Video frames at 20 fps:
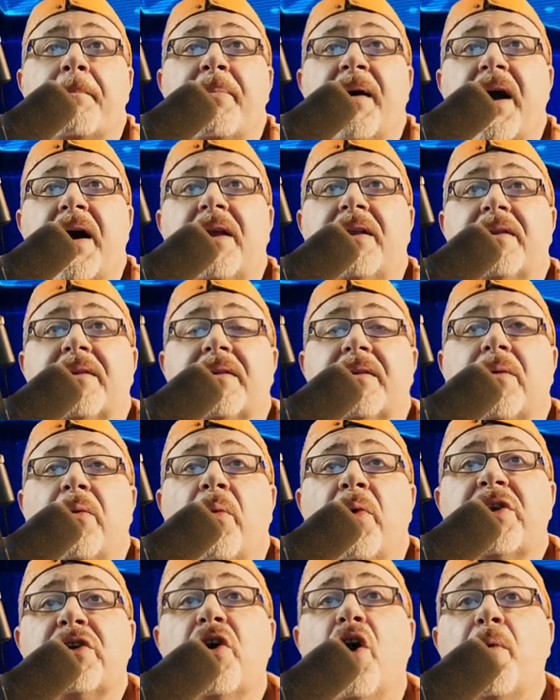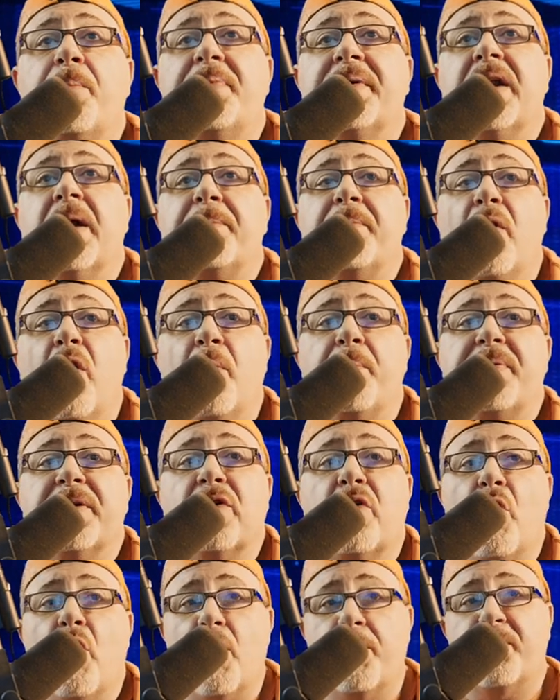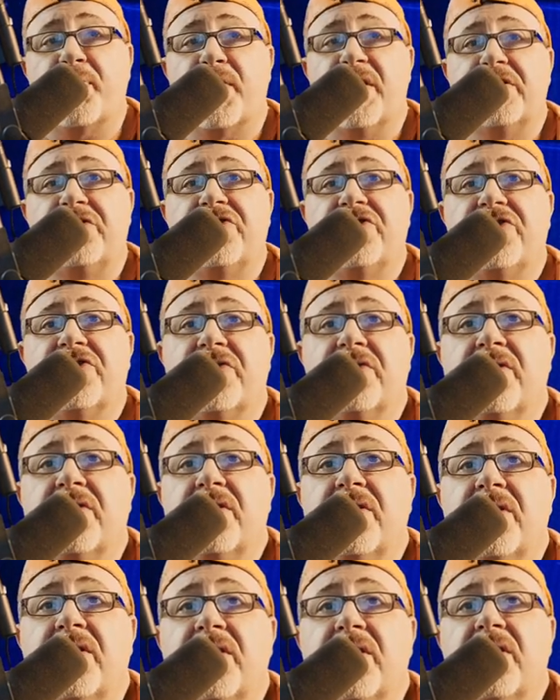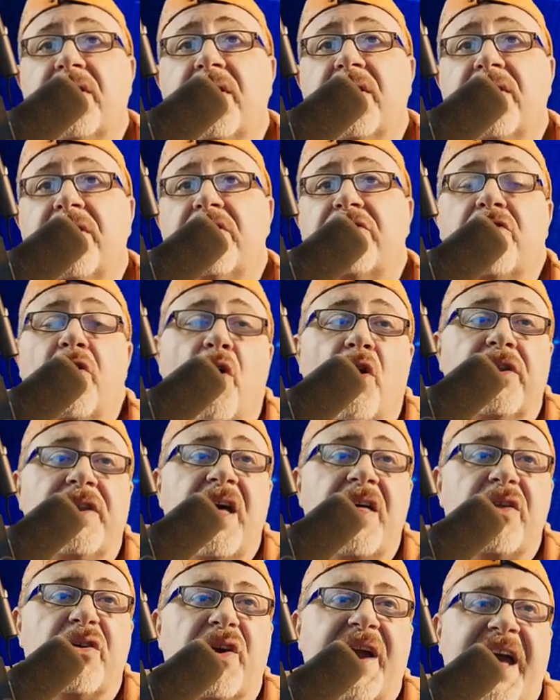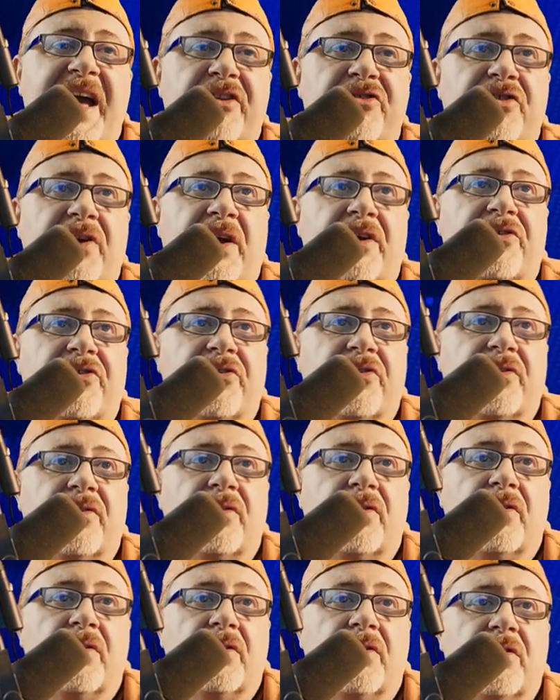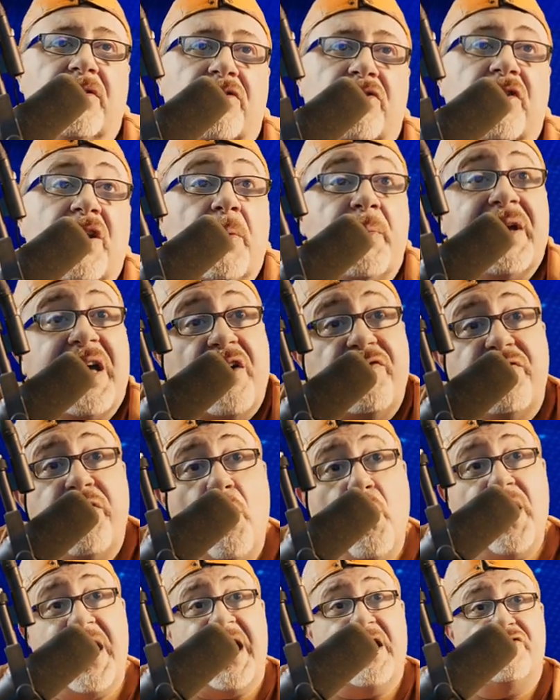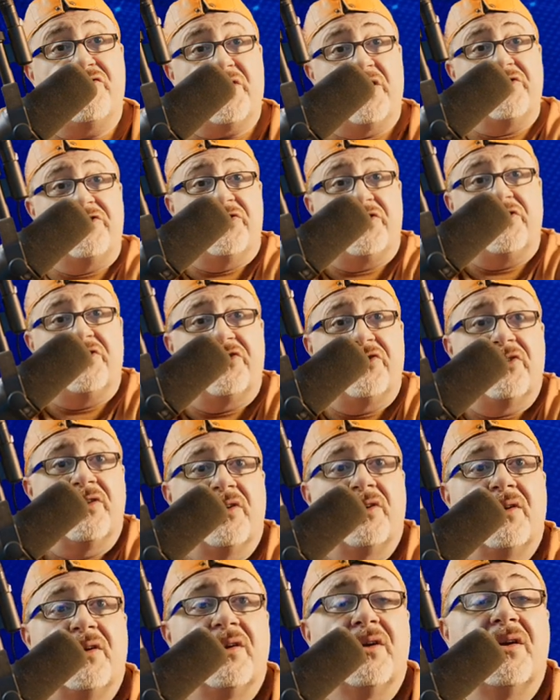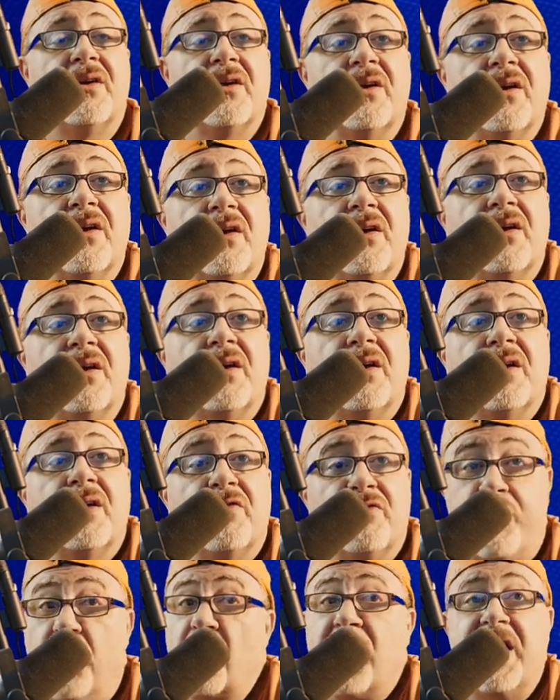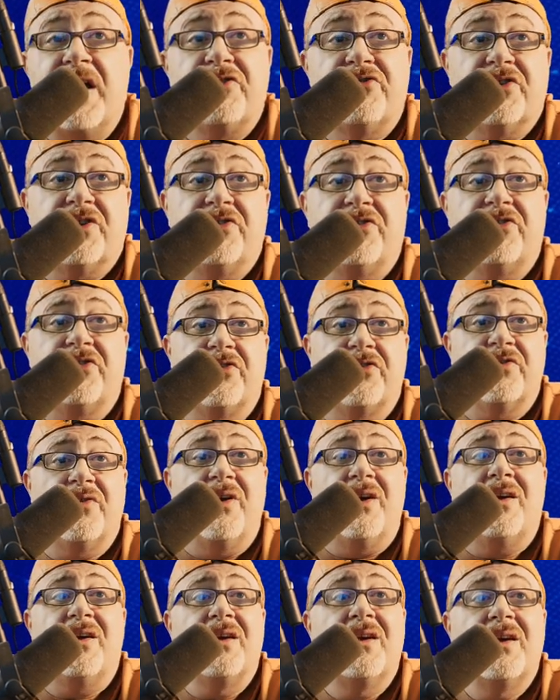But when you open up Open Corporates, there's a whole nother address. So now we got four addresses. Four addresses.